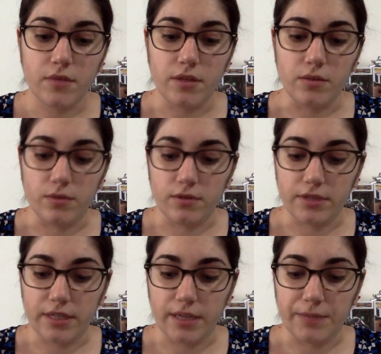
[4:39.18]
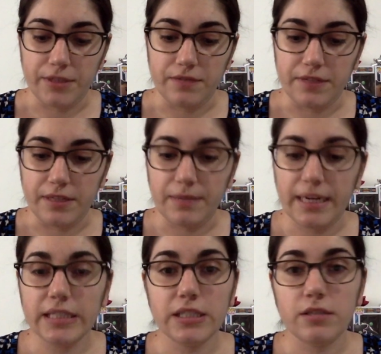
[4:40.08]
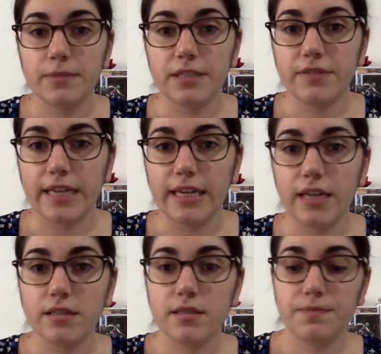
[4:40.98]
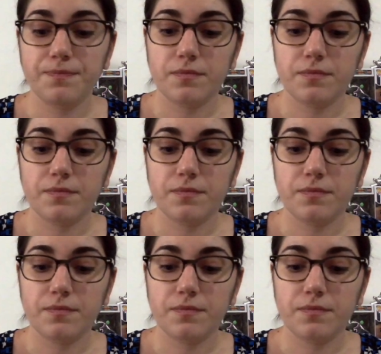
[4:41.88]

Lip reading: and the world cannot be defeated by a little bit of chaos.